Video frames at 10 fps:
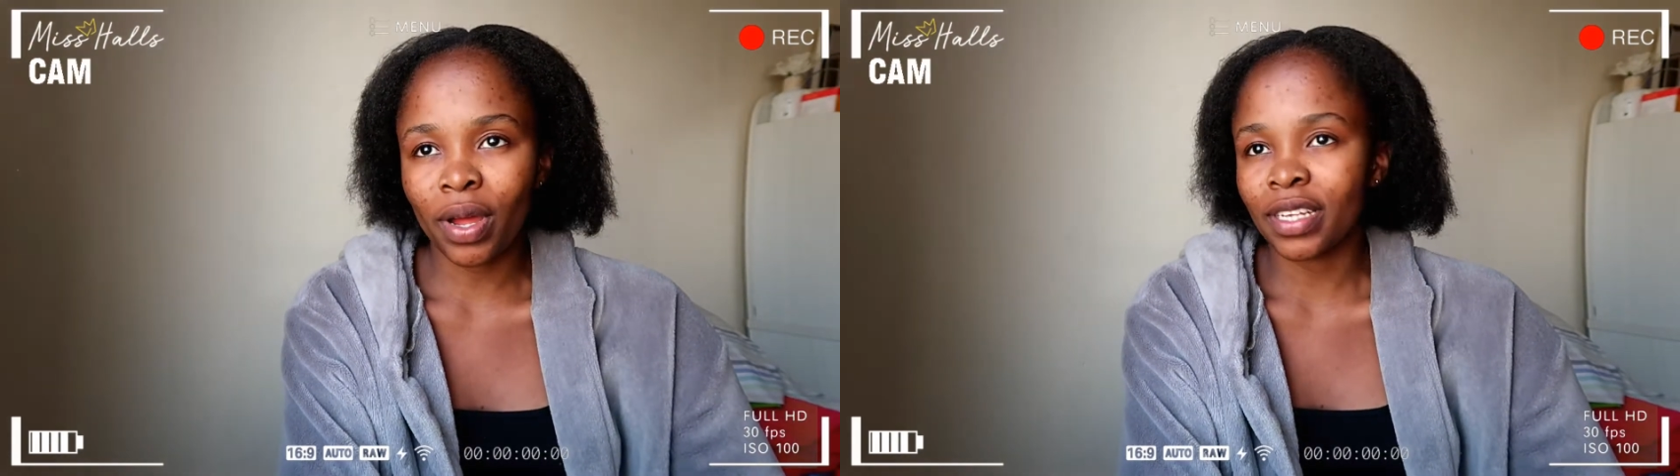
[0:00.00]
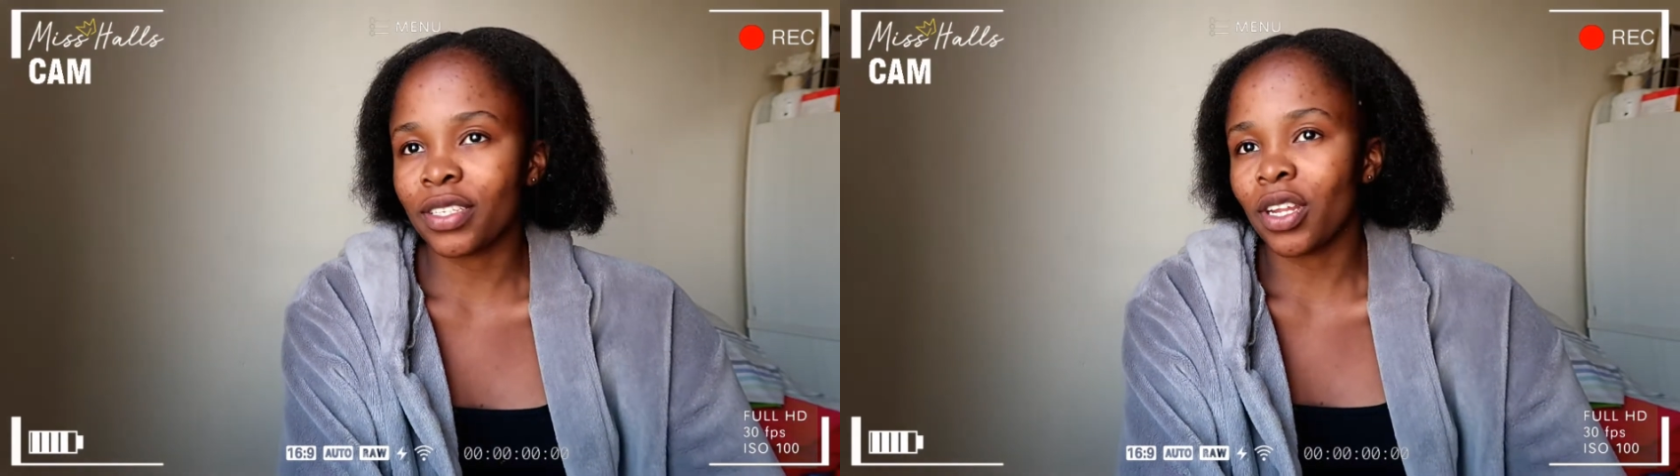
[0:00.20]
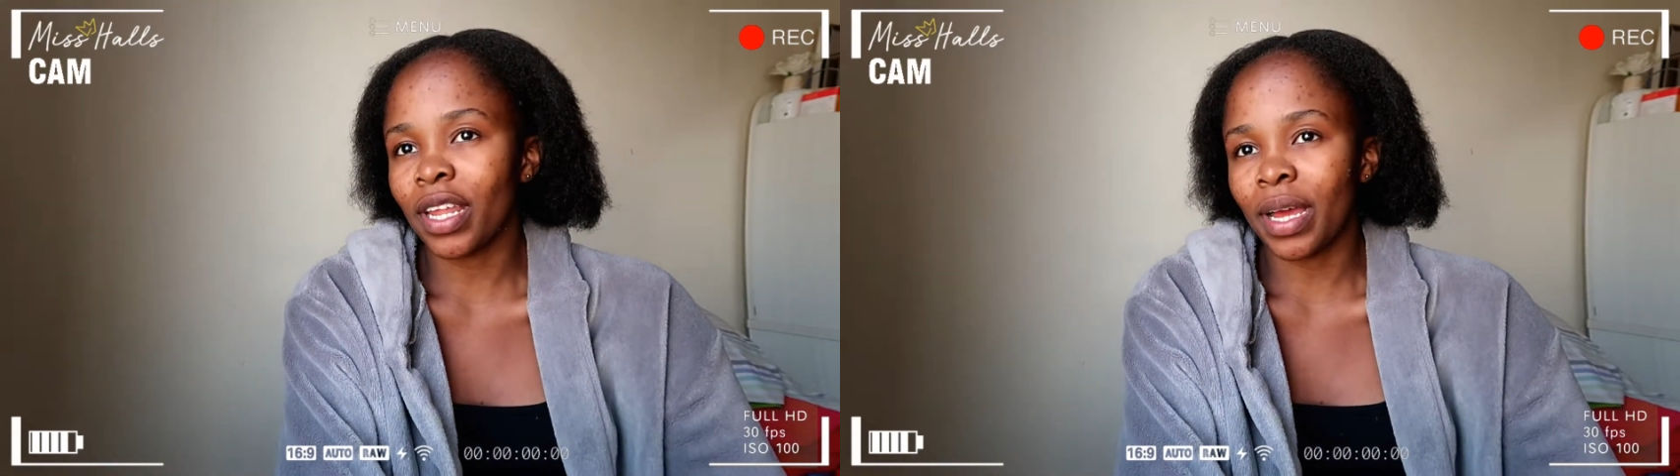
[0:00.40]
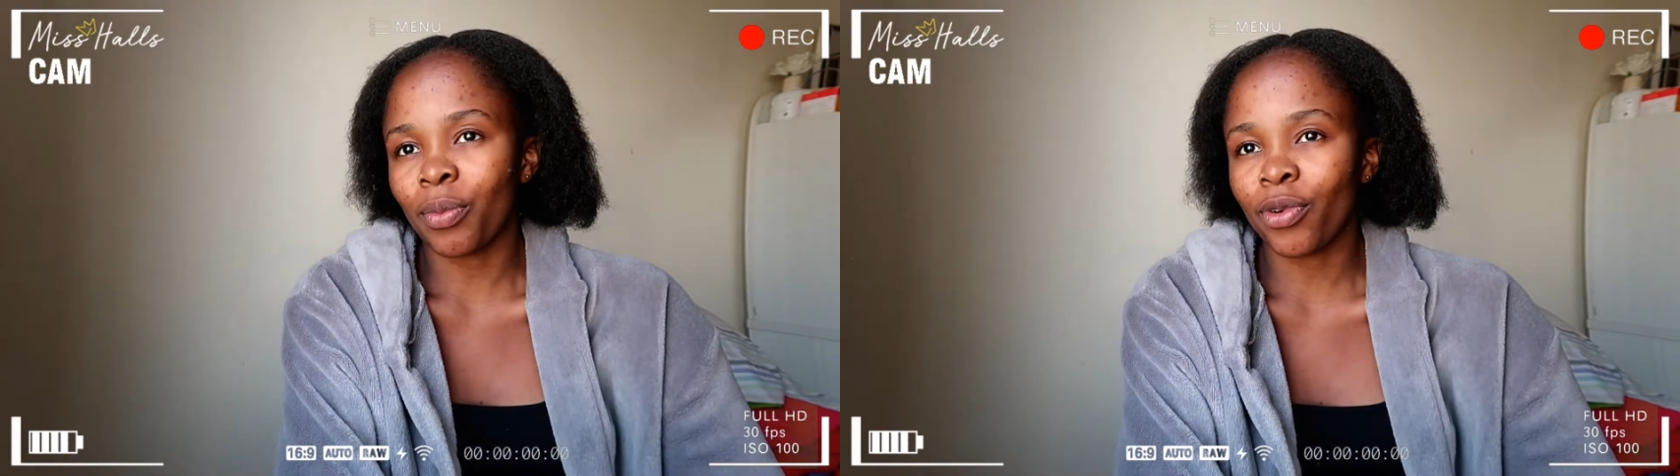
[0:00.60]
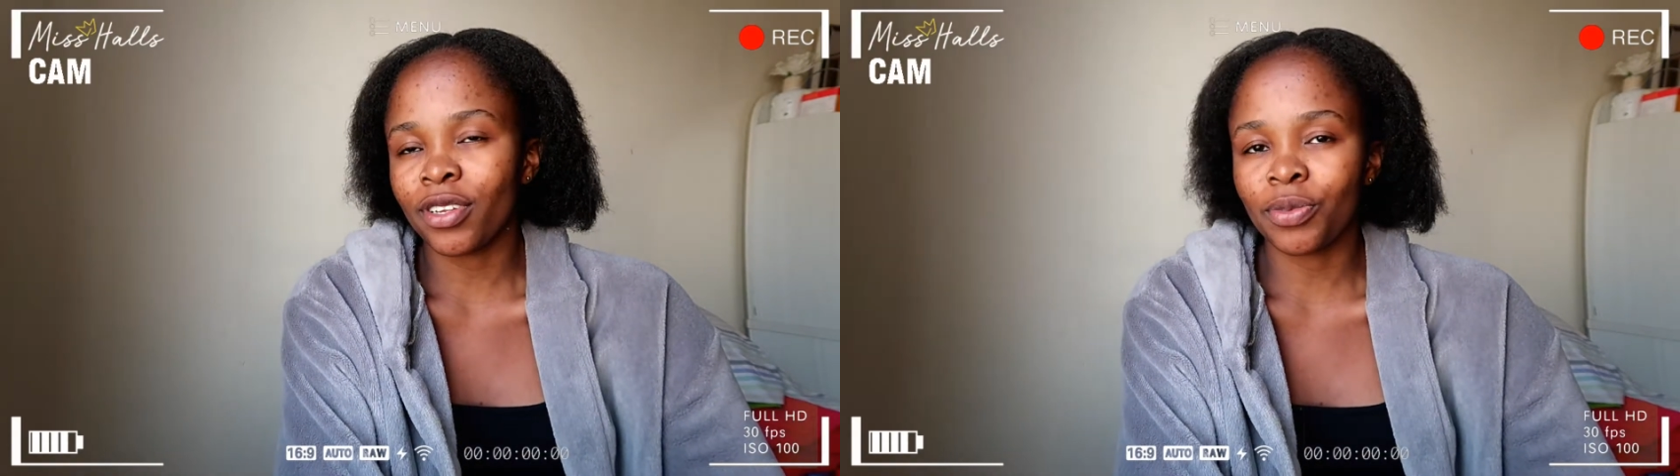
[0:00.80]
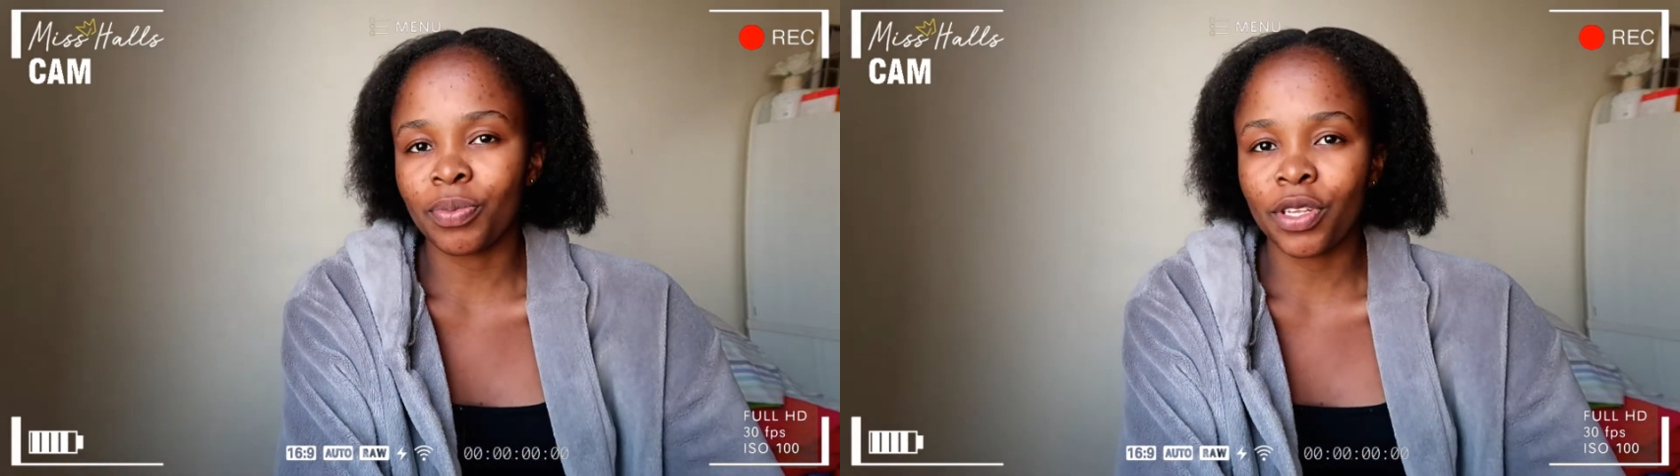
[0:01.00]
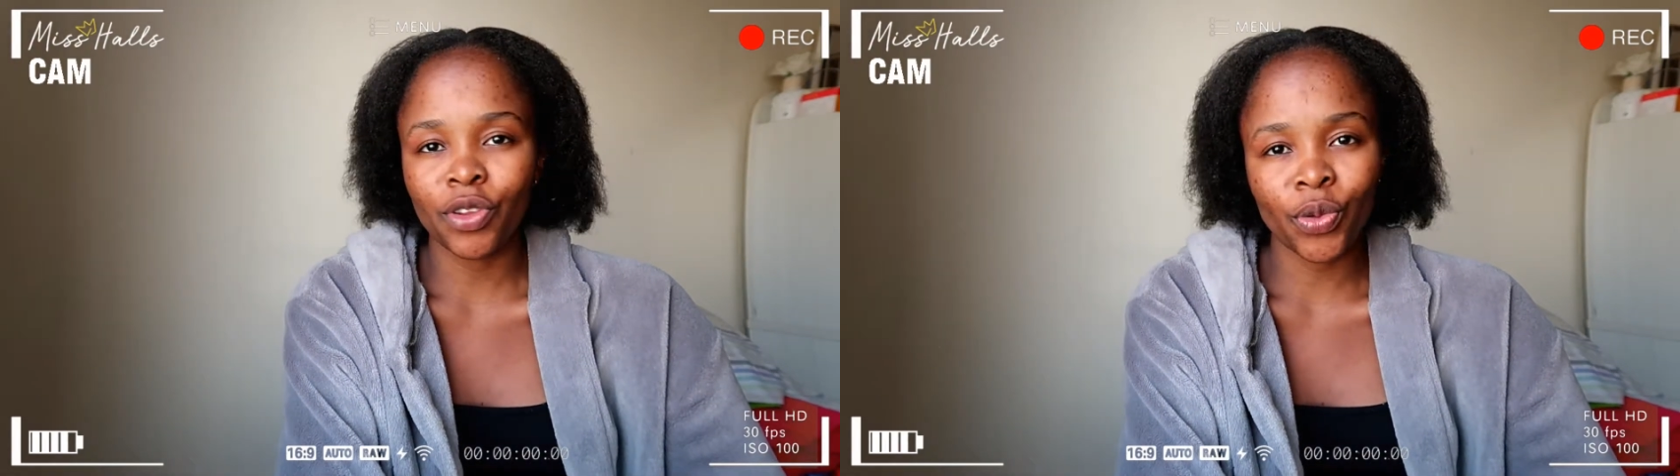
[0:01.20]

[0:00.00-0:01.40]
It's not like I'm going to beat